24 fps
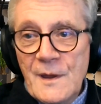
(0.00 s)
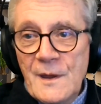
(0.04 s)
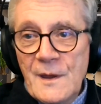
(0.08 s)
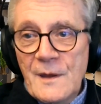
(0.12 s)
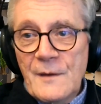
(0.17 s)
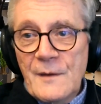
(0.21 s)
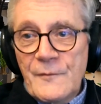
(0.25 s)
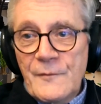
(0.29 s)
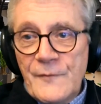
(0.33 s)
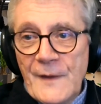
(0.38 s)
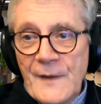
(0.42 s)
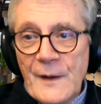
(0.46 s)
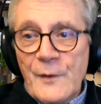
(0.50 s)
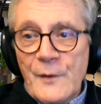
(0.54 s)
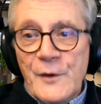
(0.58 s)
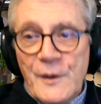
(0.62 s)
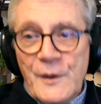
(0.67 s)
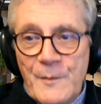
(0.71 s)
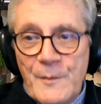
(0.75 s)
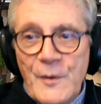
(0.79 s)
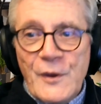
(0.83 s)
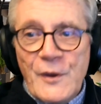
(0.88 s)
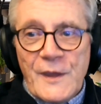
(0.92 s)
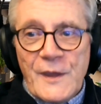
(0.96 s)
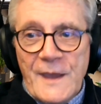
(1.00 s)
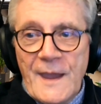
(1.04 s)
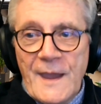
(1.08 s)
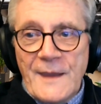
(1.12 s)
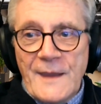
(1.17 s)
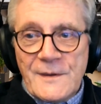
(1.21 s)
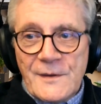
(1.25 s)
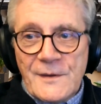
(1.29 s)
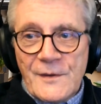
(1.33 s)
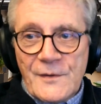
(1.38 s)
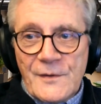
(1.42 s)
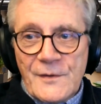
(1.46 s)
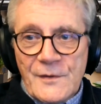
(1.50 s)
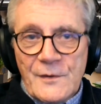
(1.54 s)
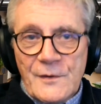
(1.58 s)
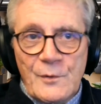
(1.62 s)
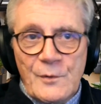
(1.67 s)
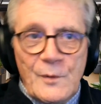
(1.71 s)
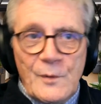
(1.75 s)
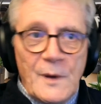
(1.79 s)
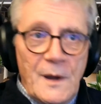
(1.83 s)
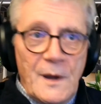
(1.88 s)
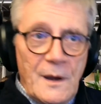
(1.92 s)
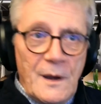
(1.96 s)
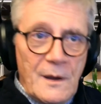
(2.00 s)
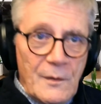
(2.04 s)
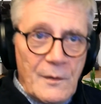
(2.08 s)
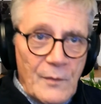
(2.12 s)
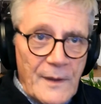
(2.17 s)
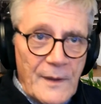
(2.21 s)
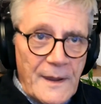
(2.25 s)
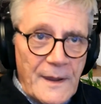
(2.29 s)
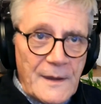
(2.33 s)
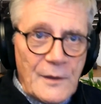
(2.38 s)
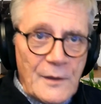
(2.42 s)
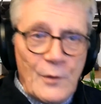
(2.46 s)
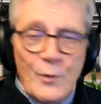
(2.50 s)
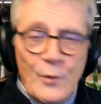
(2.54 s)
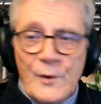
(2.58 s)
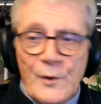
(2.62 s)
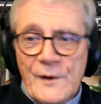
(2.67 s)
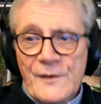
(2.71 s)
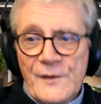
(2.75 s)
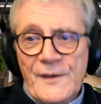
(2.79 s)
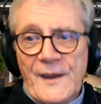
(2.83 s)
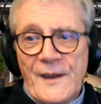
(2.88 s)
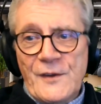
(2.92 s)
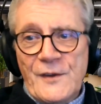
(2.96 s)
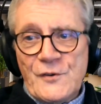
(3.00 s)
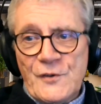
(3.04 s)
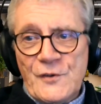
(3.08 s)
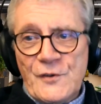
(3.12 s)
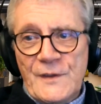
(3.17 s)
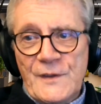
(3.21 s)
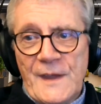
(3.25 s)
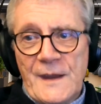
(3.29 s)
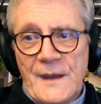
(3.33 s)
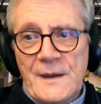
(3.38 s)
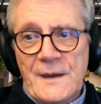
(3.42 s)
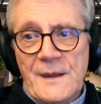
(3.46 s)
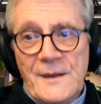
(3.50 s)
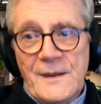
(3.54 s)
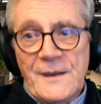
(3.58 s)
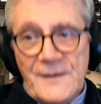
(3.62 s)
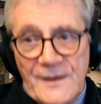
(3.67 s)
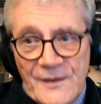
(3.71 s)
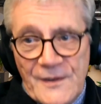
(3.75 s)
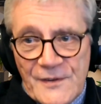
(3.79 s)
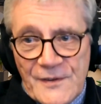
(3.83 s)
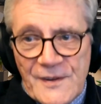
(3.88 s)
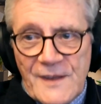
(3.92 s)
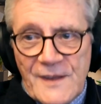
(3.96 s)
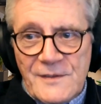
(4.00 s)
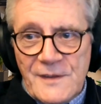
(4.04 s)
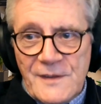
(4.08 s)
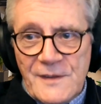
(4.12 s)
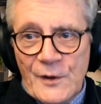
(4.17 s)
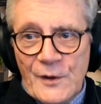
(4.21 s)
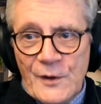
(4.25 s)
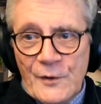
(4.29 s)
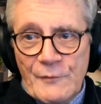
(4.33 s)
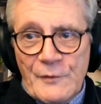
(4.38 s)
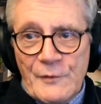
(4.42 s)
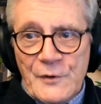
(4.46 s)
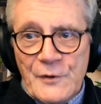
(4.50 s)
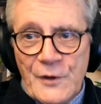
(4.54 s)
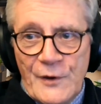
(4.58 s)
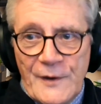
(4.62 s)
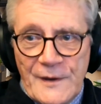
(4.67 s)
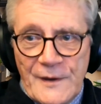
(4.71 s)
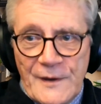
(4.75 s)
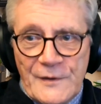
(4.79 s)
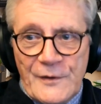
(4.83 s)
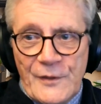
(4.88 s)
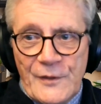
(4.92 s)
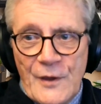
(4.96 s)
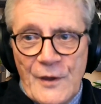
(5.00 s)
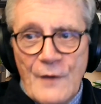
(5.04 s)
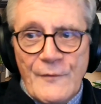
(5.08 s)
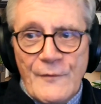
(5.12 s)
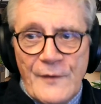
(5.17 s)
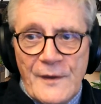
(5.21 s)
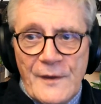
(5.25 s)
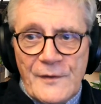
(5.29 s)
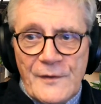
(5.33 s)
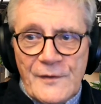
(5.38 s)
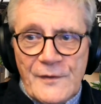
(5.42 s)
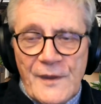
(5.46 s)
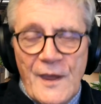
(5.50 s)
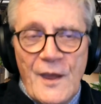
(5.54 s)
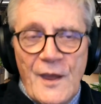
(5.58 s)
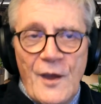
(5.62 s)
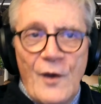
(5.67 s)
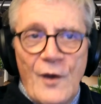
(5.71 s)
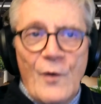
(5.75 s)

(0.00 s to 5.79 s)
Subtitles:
fellow communicators who are in an organization that is insisting on returning to the office?